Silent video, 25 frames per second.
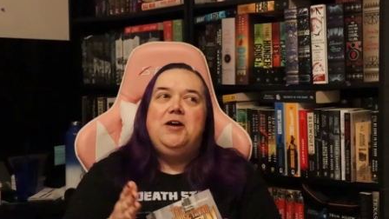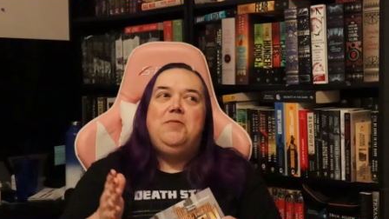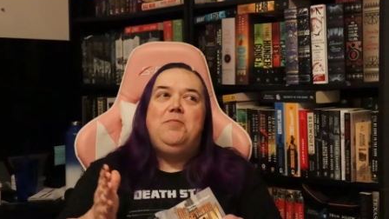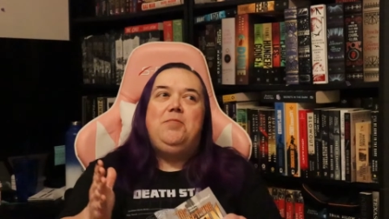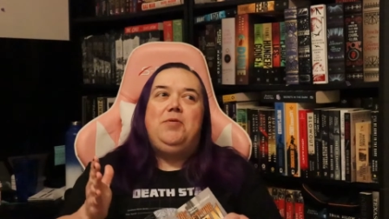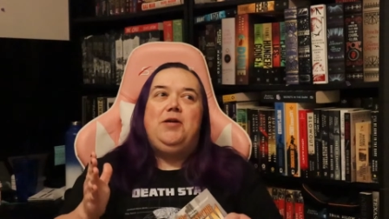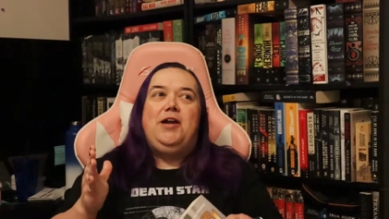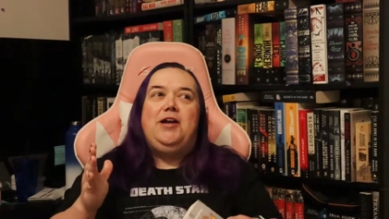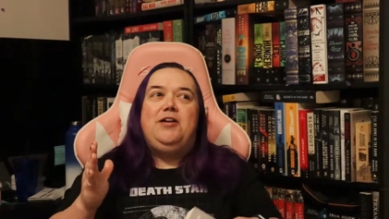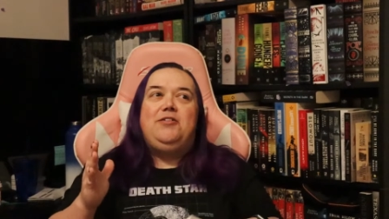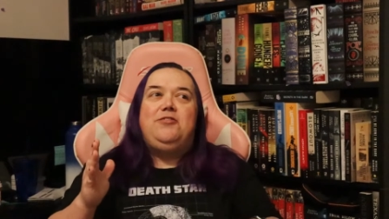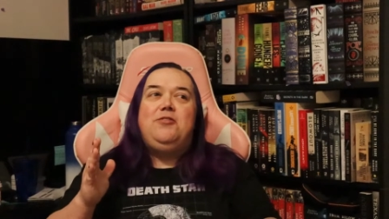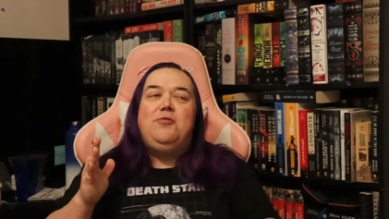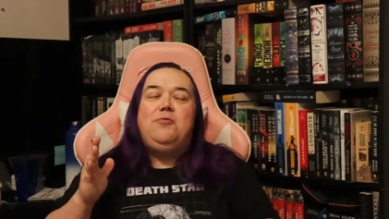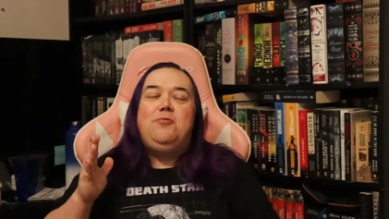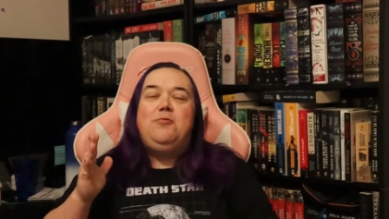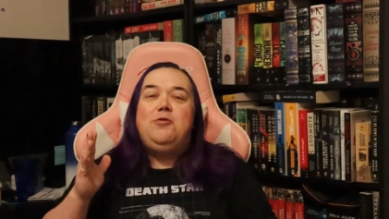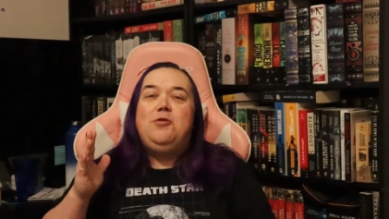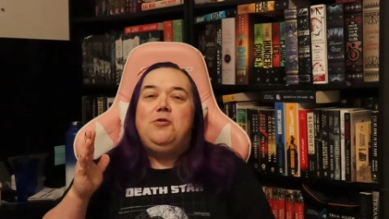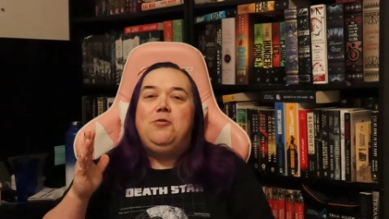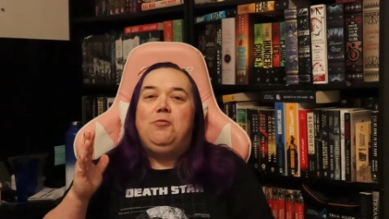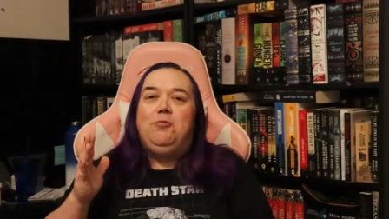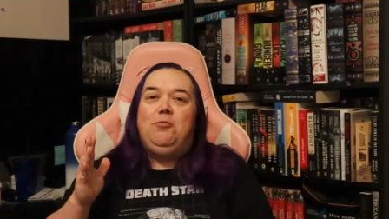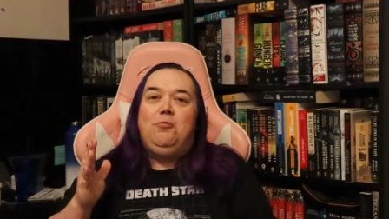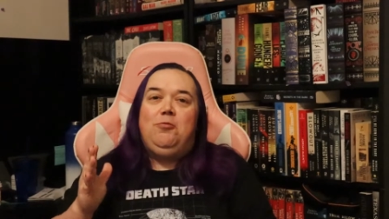but I don't
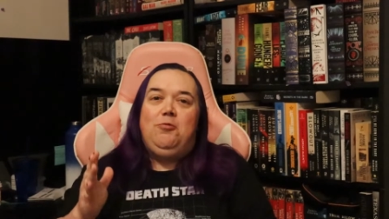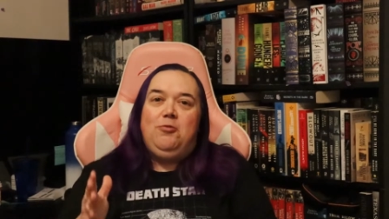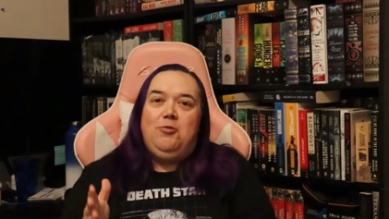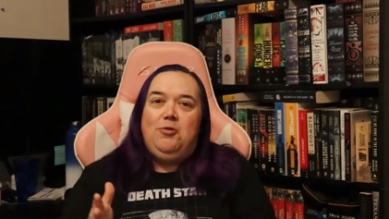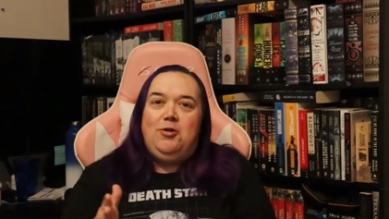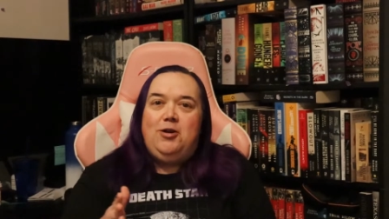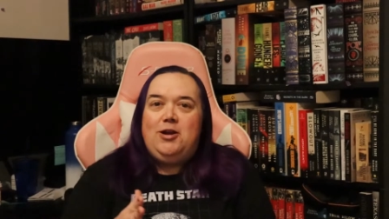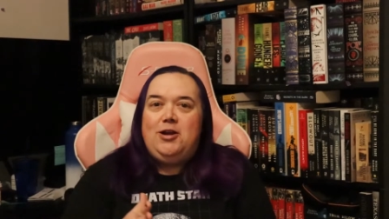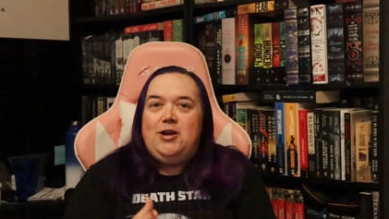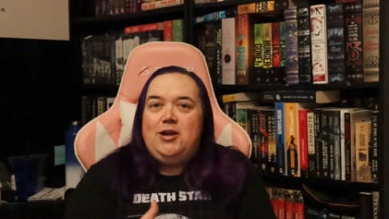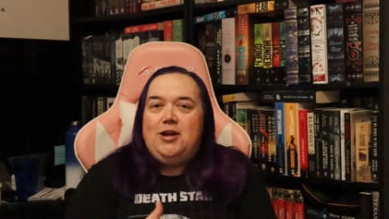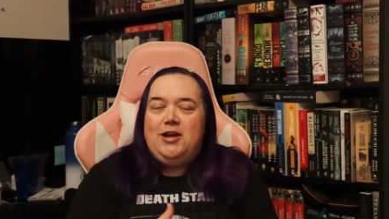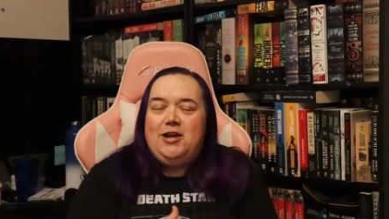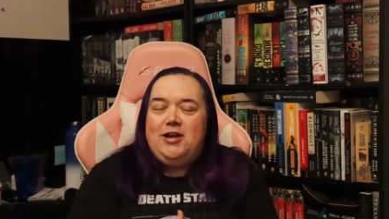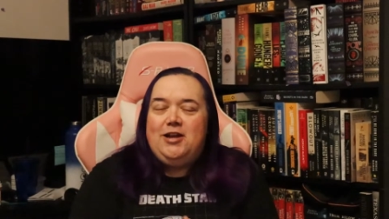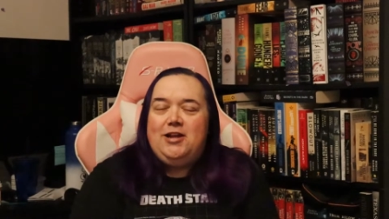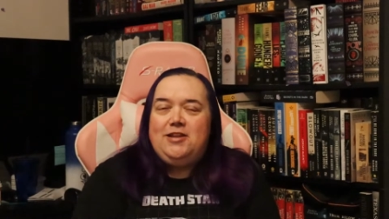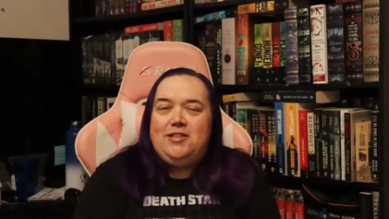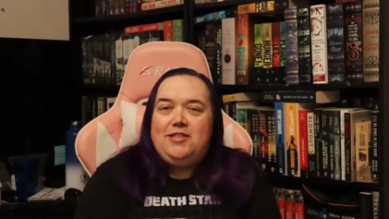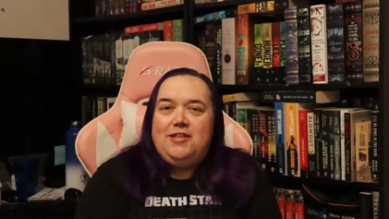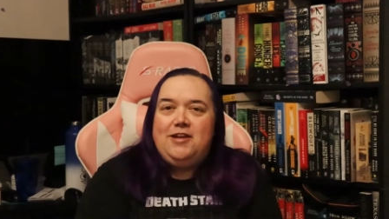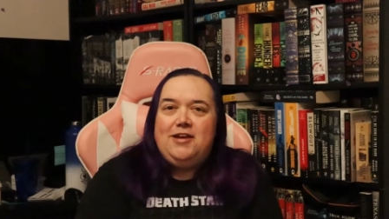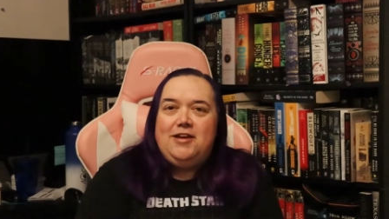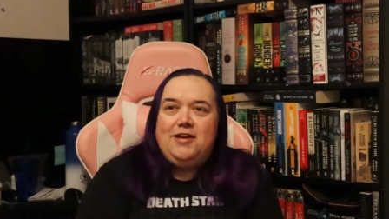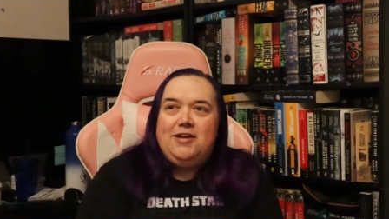want to ruin
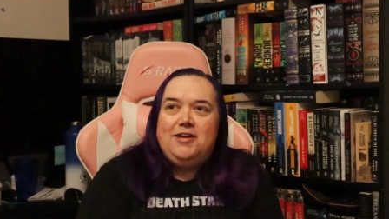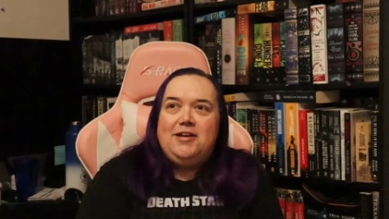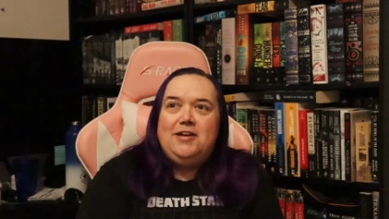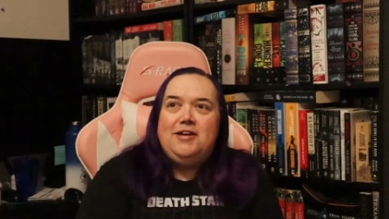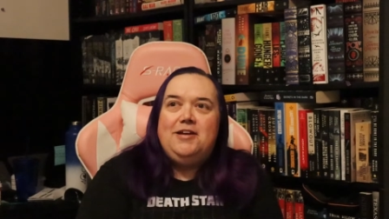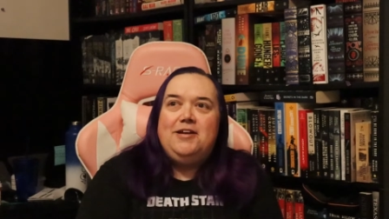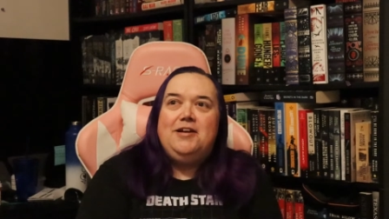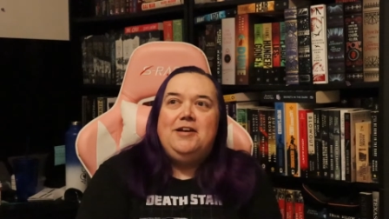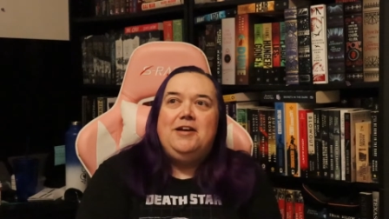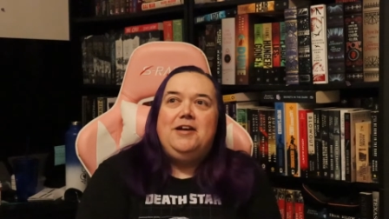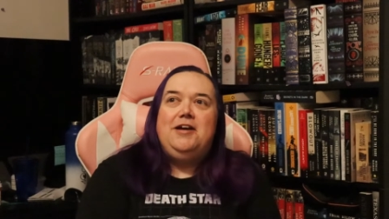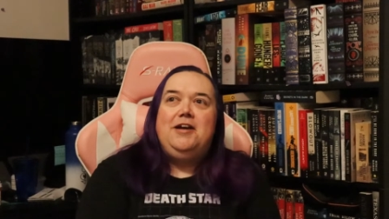anything.